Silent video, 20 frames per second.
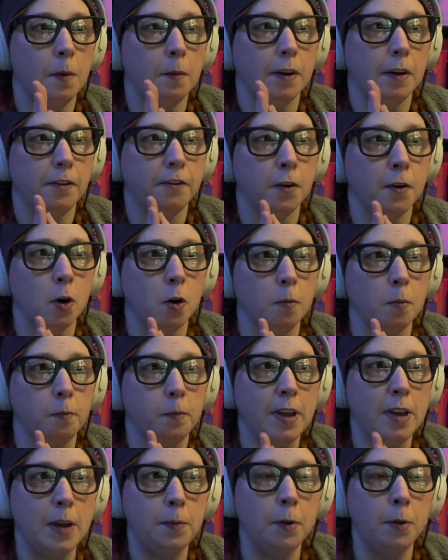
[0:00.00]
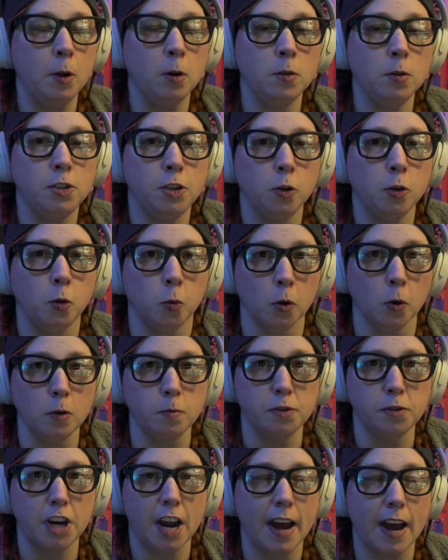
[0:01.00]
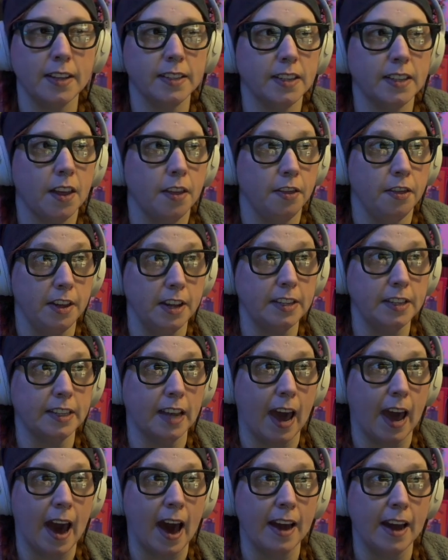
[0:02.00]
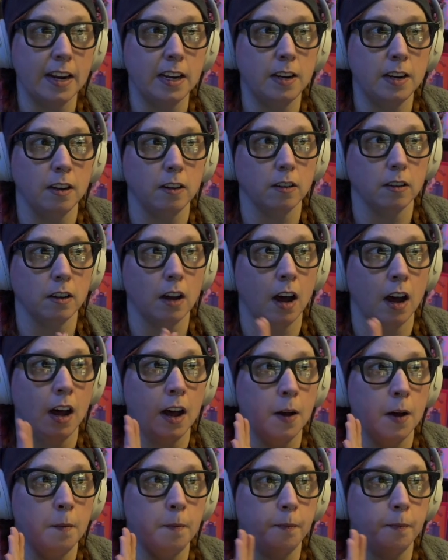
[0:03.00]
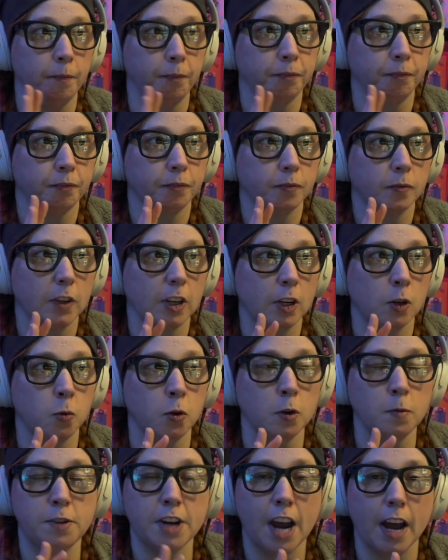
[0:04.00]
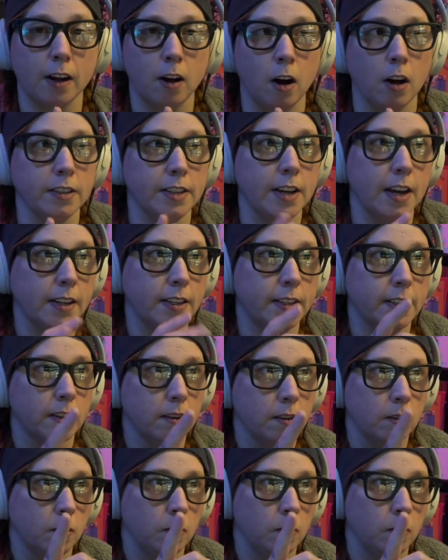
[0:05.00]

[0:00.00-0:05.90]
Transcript: For people who do group chats, this added group chat context,